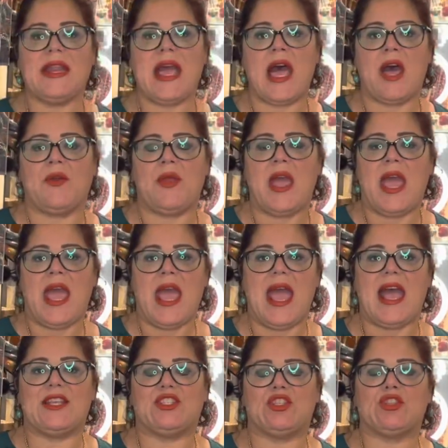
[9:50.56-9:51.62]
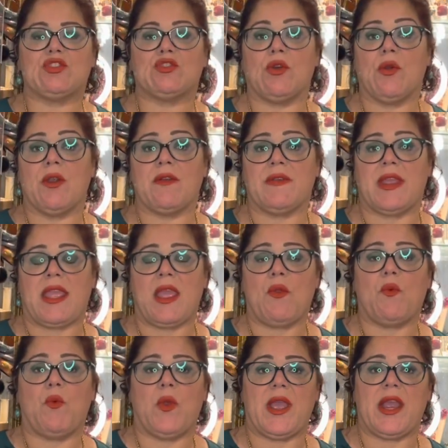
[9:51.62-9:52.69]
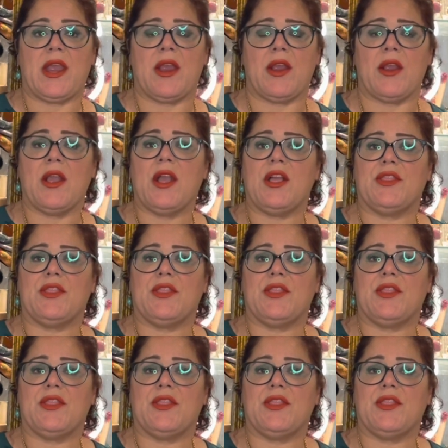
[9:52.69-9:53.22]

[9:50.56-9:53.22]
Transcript: out as a story where